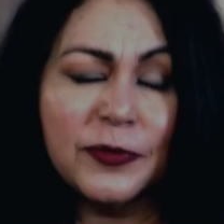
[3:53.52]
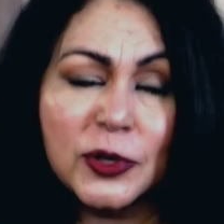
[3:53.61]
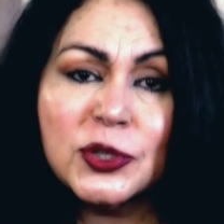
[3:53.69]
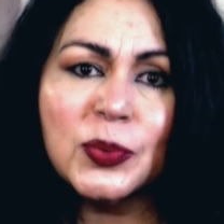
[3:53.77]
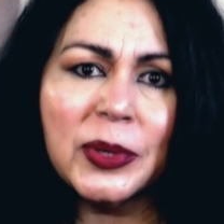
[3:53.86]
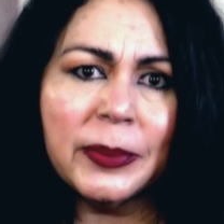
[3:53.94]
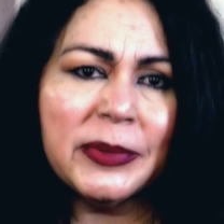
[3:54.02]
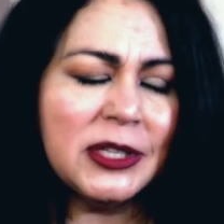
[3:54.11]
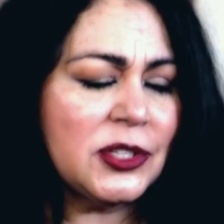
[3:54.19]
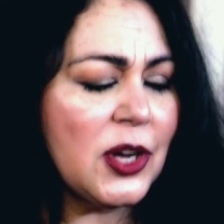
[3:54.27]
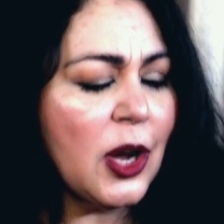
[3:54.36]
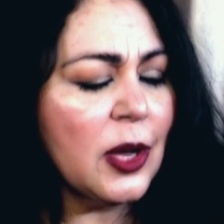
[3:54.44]
first one I'm going
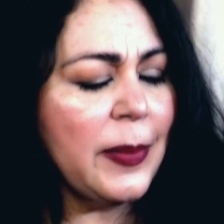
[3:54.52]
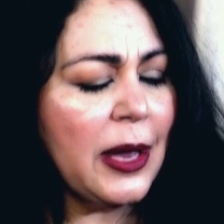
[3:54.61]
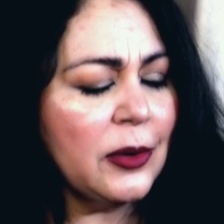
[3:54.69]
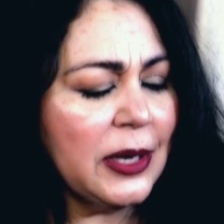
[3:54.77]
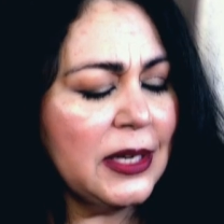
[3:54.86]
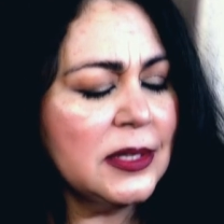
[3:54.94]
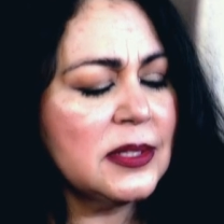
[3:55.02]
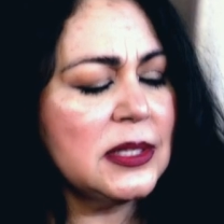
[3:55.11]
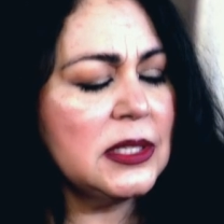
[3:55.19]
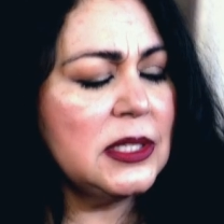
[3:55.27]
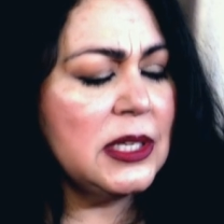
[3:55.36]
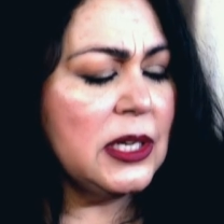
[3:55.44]
to talk about is
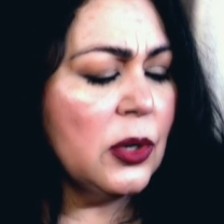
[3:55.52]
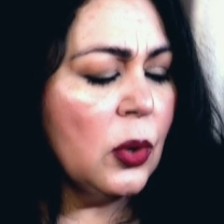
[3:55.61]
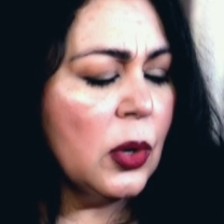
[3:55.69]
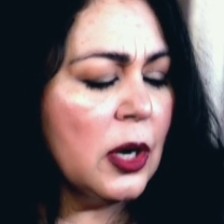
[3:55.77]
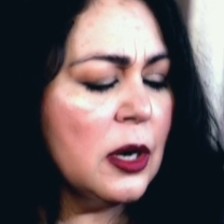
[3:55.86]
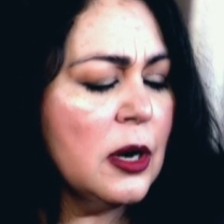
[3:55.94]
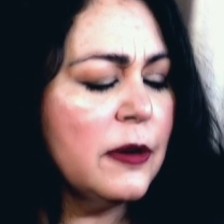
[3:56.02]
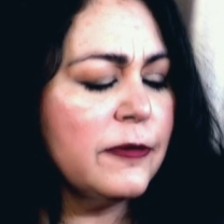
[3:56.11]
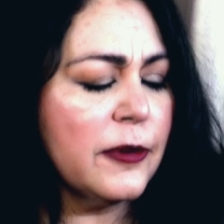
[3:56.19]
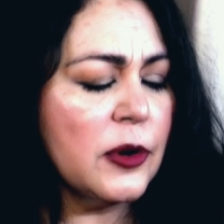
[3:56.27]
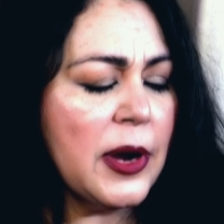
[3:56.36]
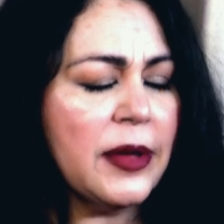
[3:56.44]
the Dior
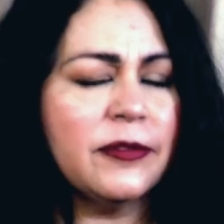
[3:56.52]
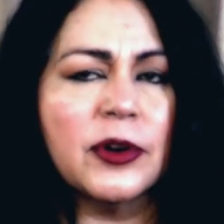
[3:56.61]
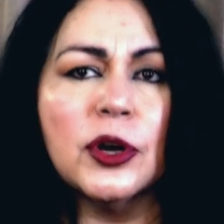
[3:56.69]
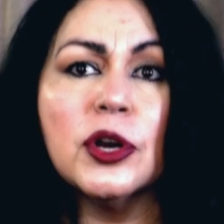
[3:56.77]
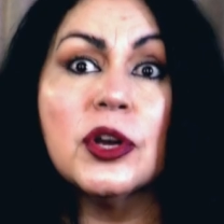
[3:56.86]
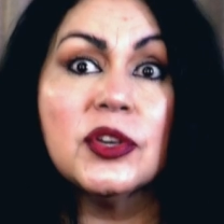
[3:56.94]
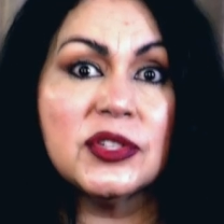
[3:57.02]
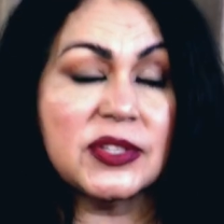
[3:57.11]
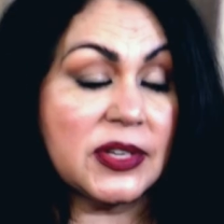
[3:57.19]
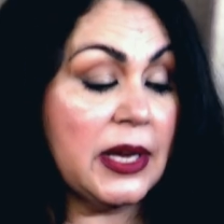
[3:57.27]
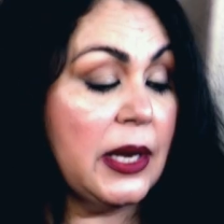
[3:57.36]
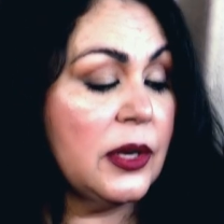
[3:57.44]
Forever
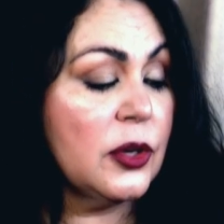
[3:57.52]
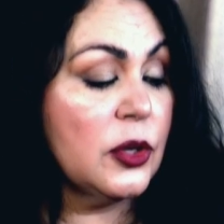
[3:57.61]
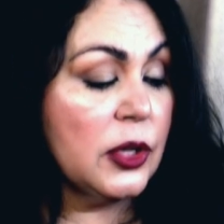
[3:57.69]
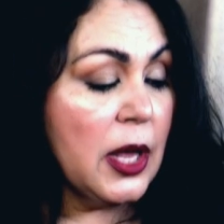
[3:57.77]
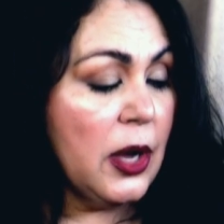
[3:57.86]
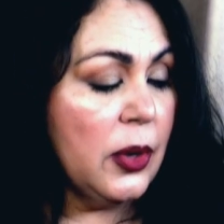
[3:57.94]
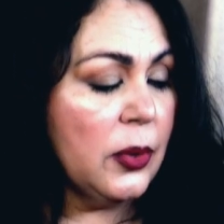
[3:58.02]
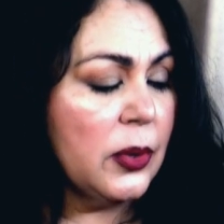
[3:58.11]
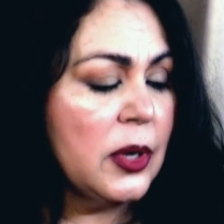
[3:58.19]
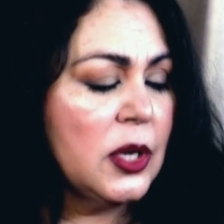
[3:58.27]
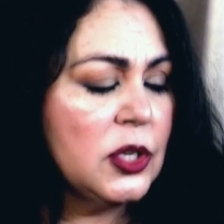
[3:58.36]
Skin Glow.